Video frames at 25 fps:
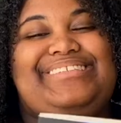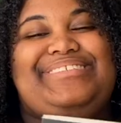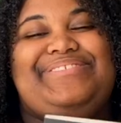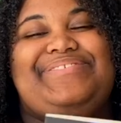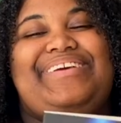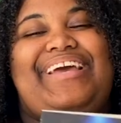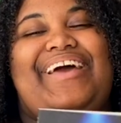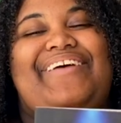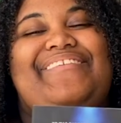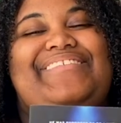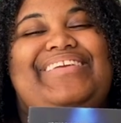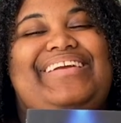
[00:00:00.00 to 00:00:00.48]
So we
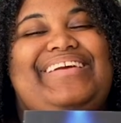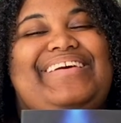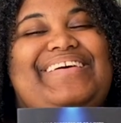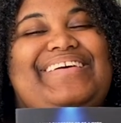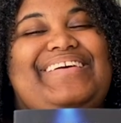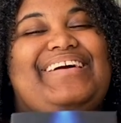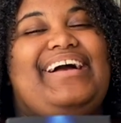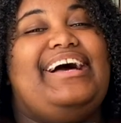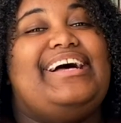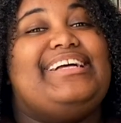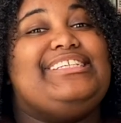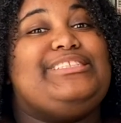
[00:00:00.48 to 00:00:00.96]
have Neon
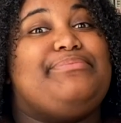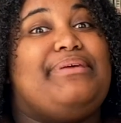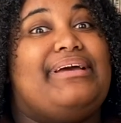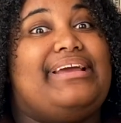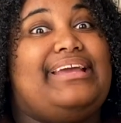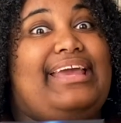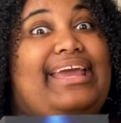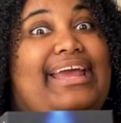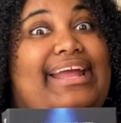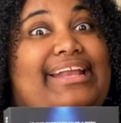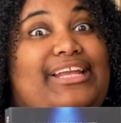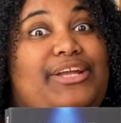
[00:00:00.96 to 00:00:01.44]
Gods by
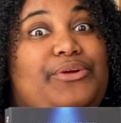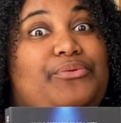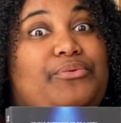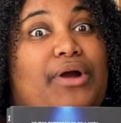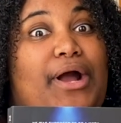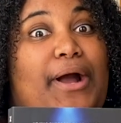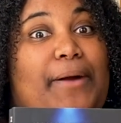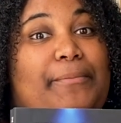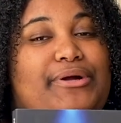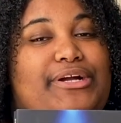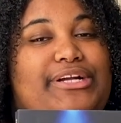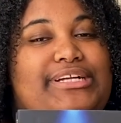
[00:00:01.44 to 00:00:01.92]
Katie
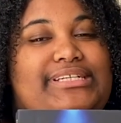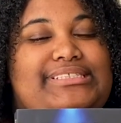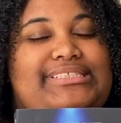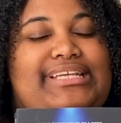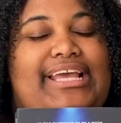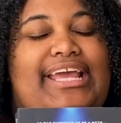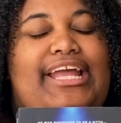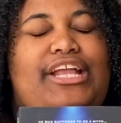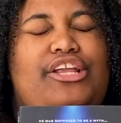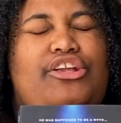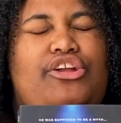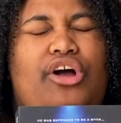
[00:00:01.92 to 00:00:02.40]
Roberts.
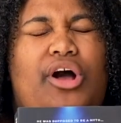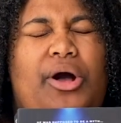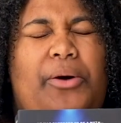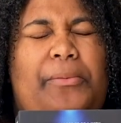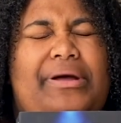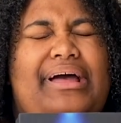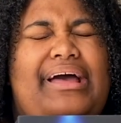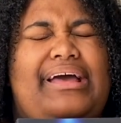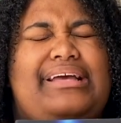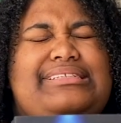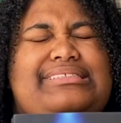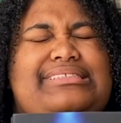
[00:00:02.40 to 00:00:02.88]
And y'all, when
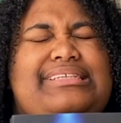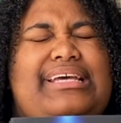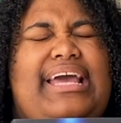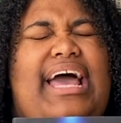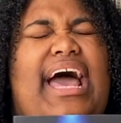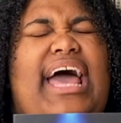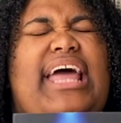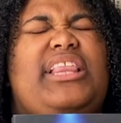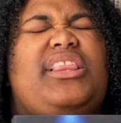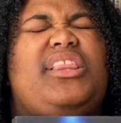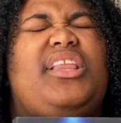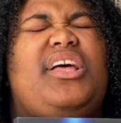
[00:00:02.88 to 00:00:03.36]
I say
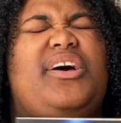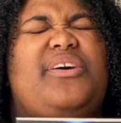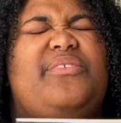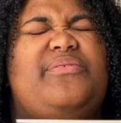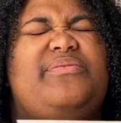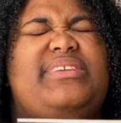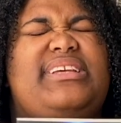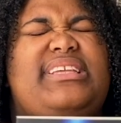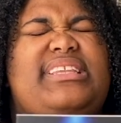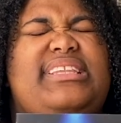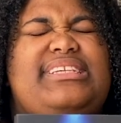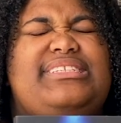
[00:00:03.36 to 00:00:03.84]
I loved
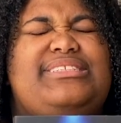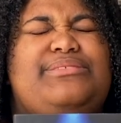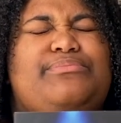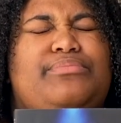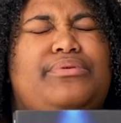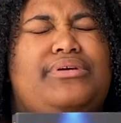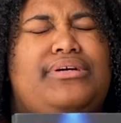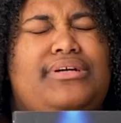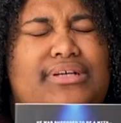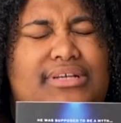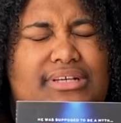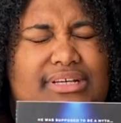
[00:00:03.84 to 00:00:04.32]
this
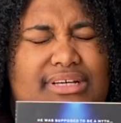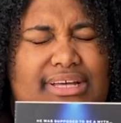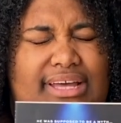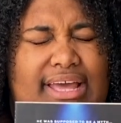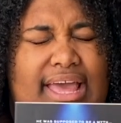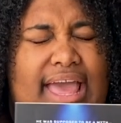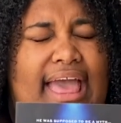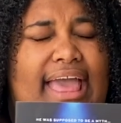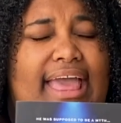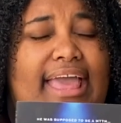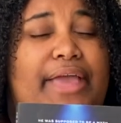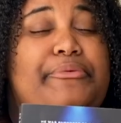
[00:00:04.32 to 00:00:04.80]
book,
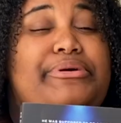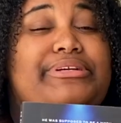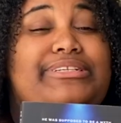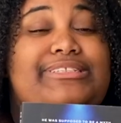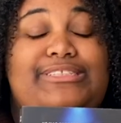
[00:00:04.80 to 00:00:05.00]
it was a